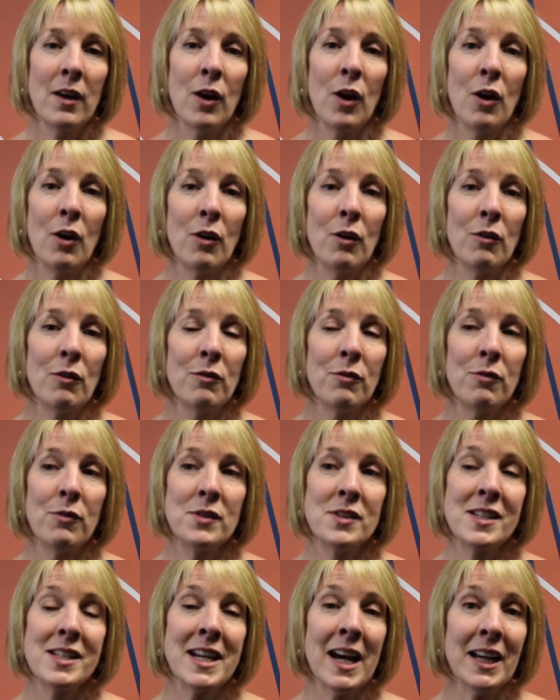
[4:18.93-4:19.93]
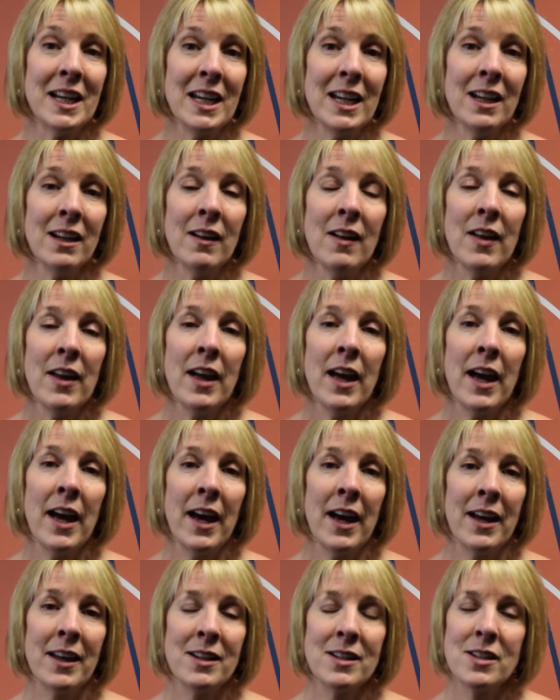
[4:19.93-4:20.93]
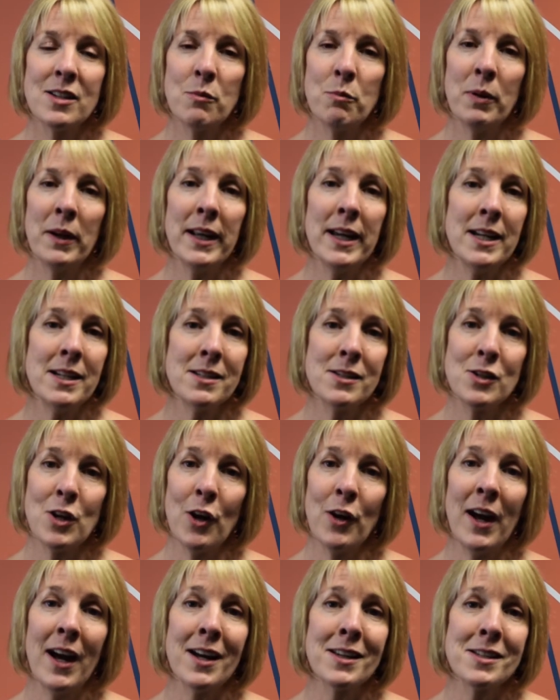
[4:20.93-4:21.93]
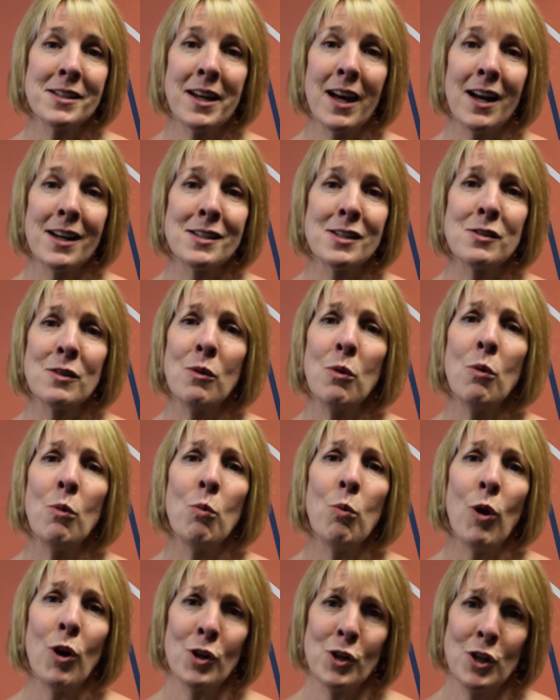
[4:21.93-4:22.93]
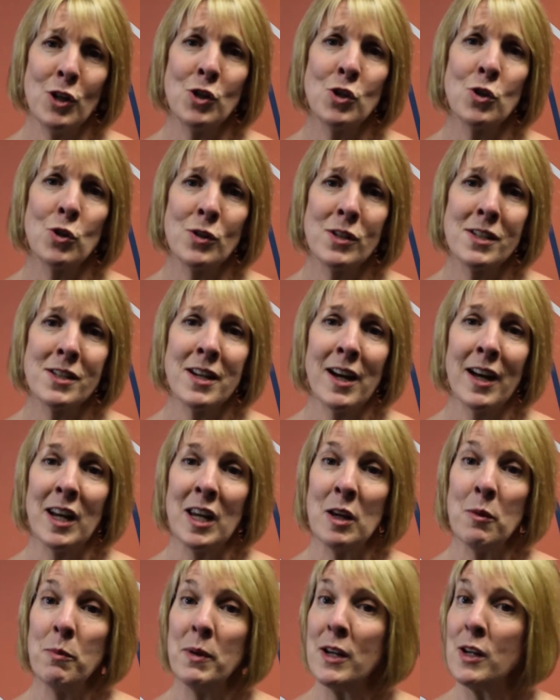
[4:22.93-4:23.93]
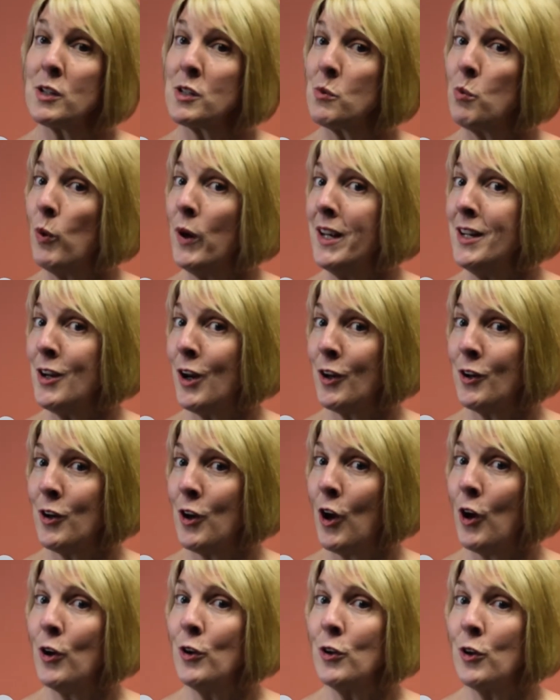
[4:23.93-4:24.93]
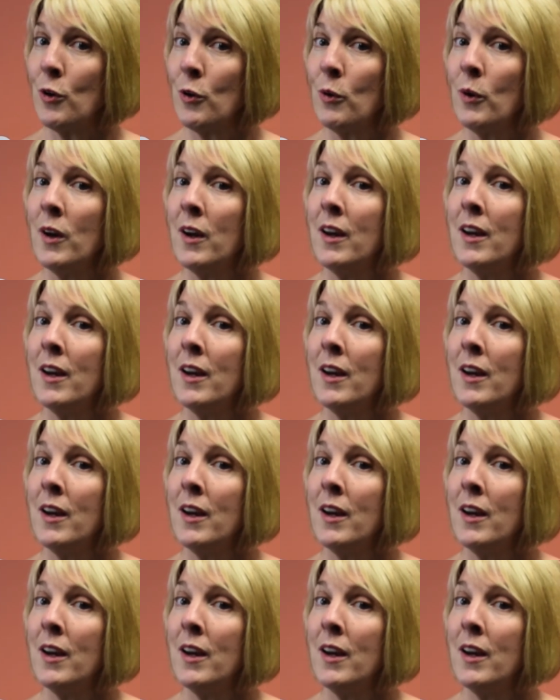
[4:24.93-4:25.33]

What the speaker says: of study. And please don't ask us what you should study, because we don't know you.